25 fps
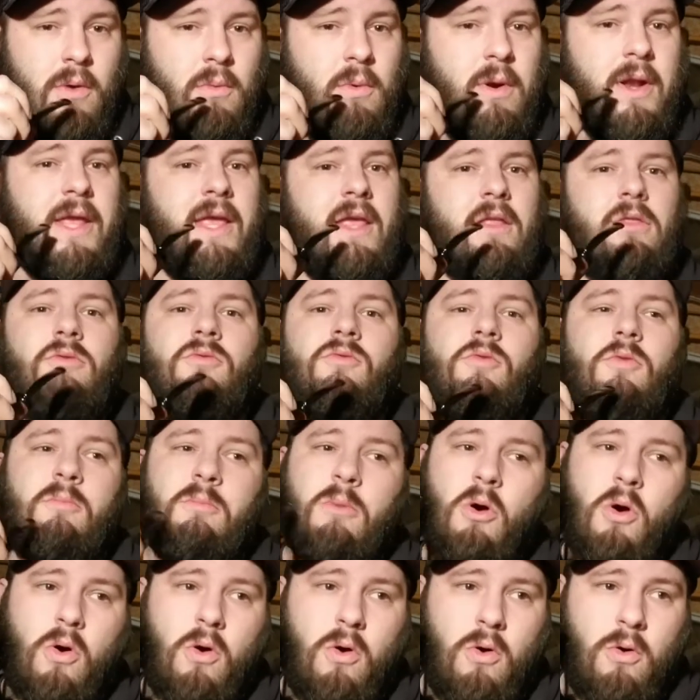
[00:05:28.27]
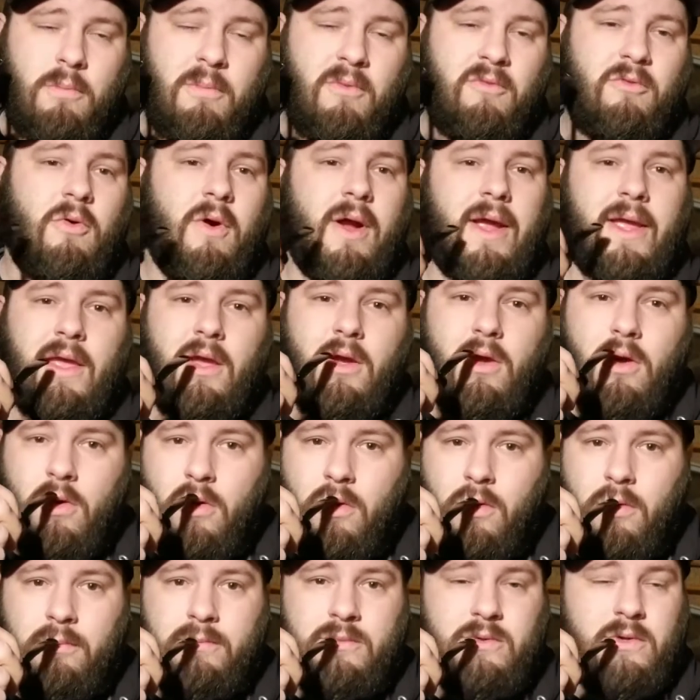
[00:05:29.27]
I want to get through the bowl before I get
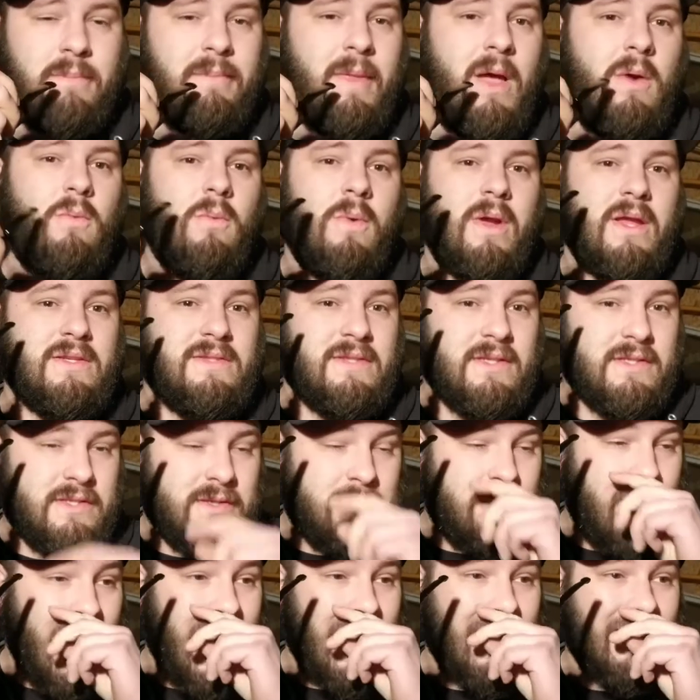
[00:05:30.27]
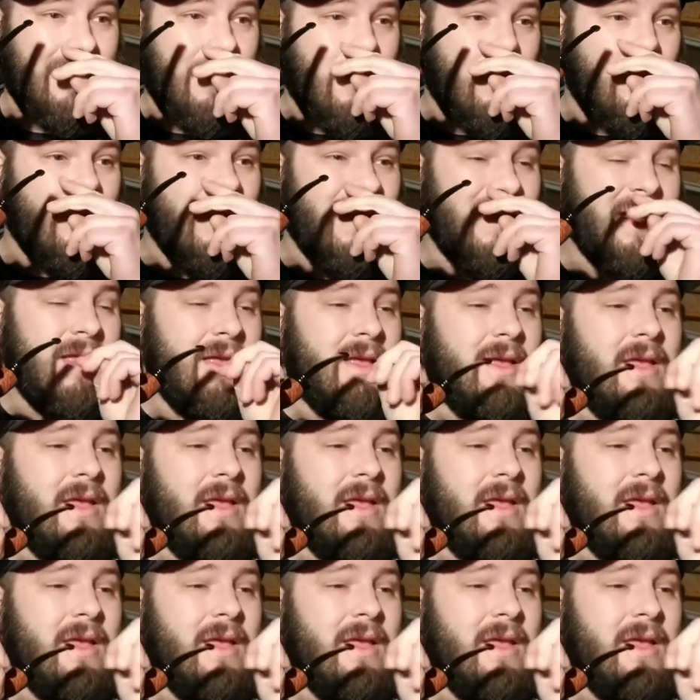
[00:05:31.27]
home, so I'm not wasting tobacco.